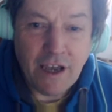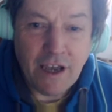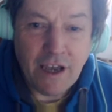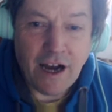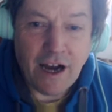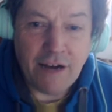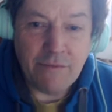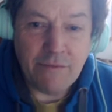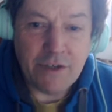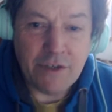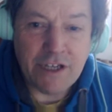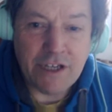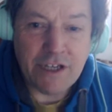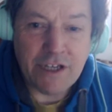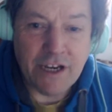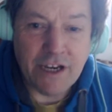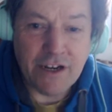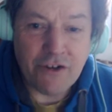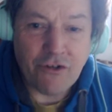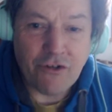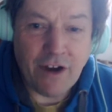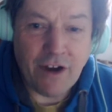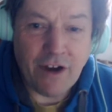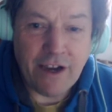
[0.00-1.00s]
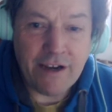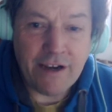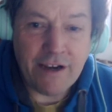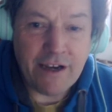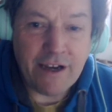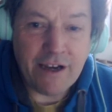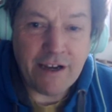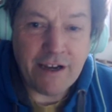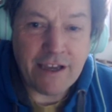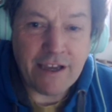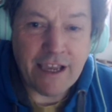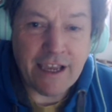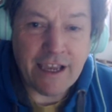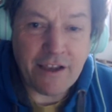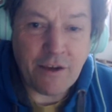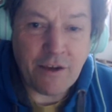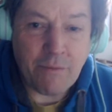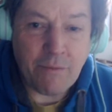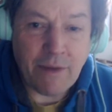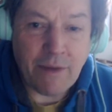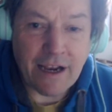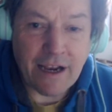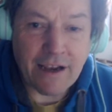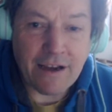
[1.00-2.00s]
I'm just going to try and
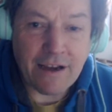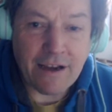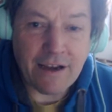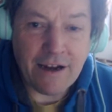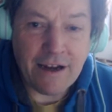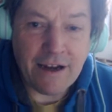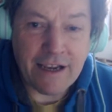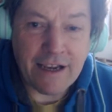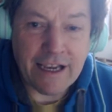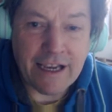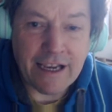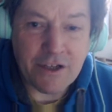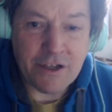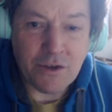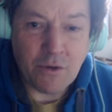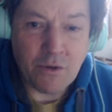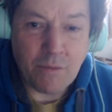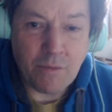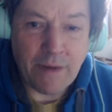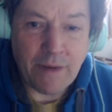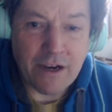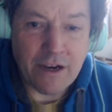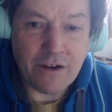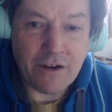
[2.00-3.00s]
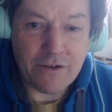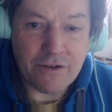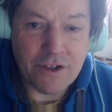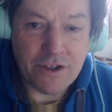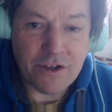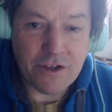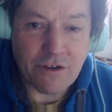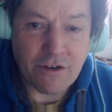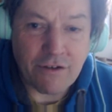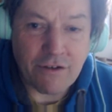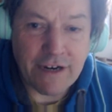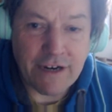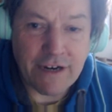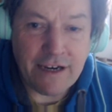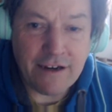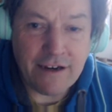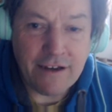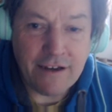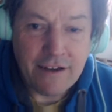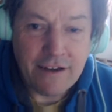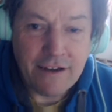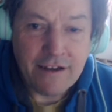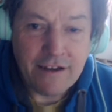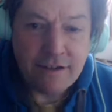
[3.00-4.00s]
get us all back on screen
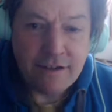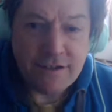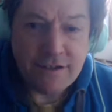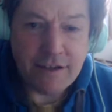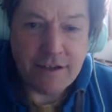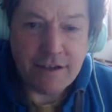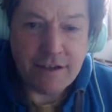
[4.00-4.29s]
so